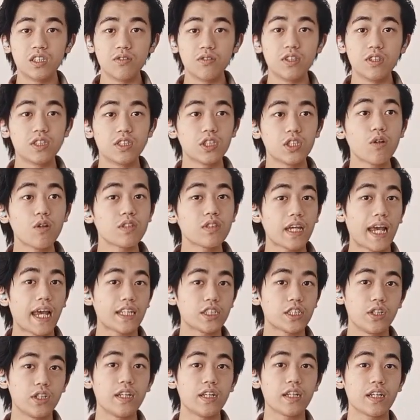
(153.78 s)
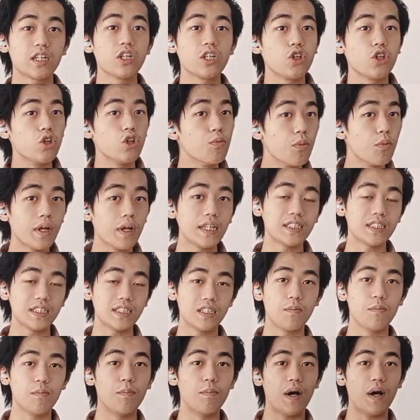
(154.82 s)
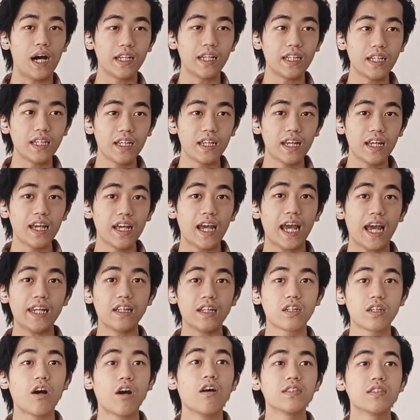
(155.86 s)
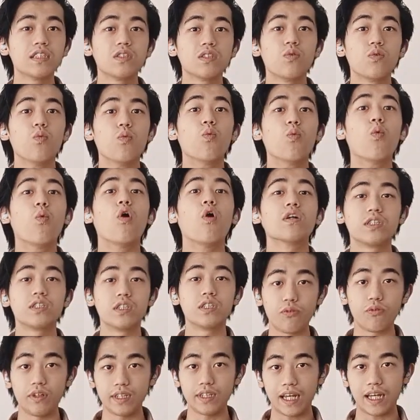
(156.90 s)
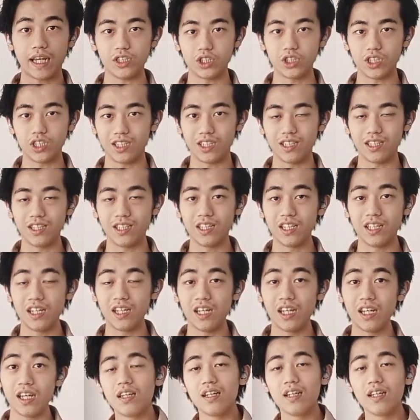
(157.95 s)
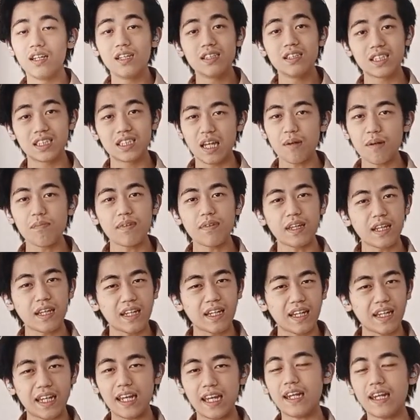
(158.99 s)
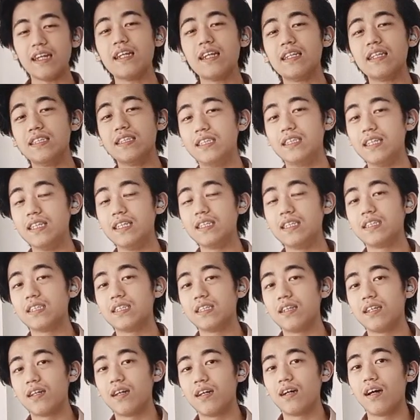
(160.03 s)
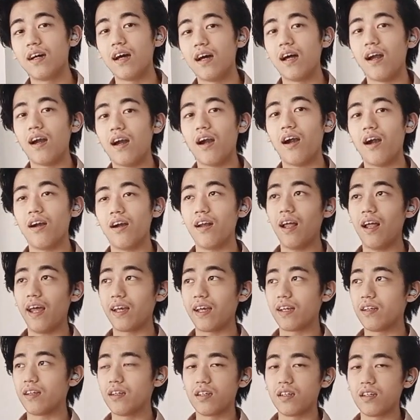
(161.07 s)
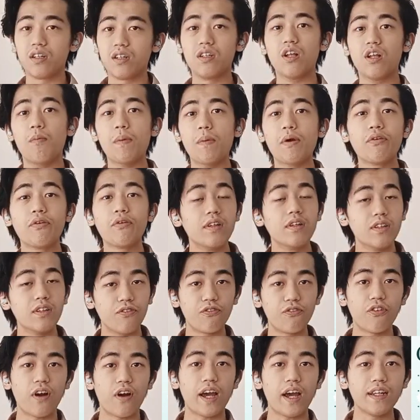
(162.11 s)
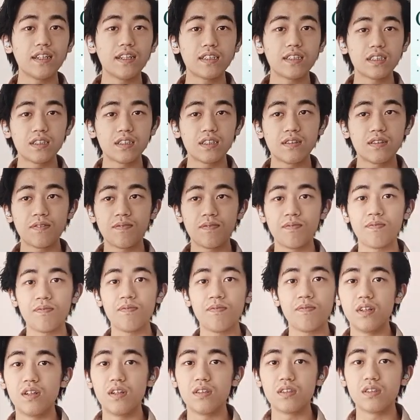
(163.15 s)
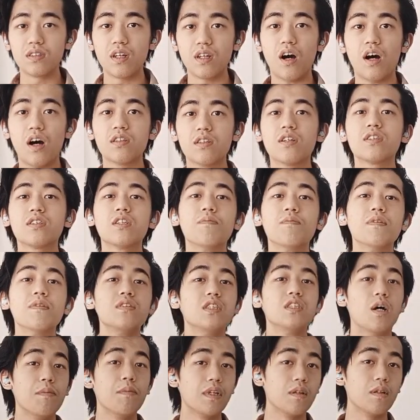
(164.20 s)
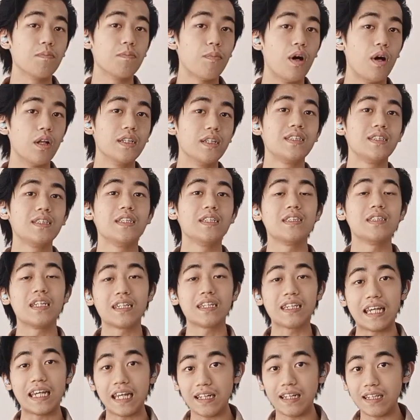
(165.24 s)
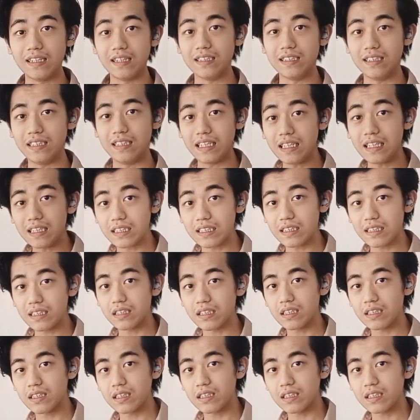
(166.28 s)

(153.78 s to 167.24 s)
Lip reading: So the salt actually accumulates in the body and it causes water retention. Some kidney disease are like glomerulonephritis, autosomal dominant polycystic kidney disease,